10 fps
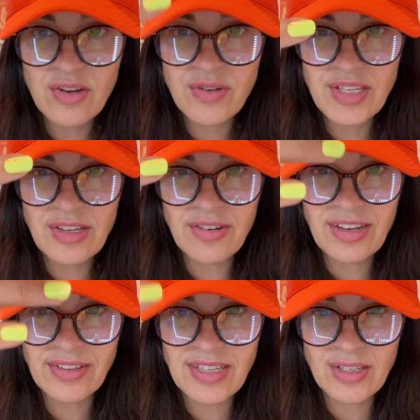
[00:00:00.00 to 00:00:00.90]
You're using your
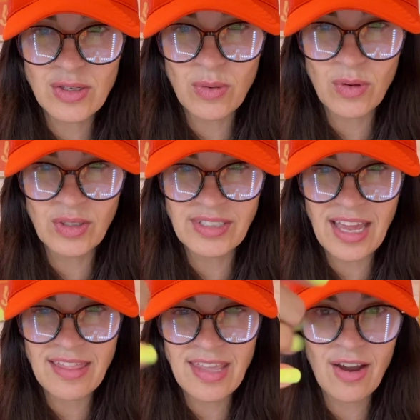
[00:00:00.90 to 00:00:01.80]
nails as tools
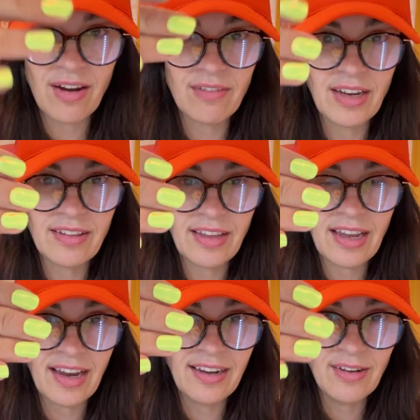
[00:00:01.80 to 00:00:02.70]
and they aren't wrinkling.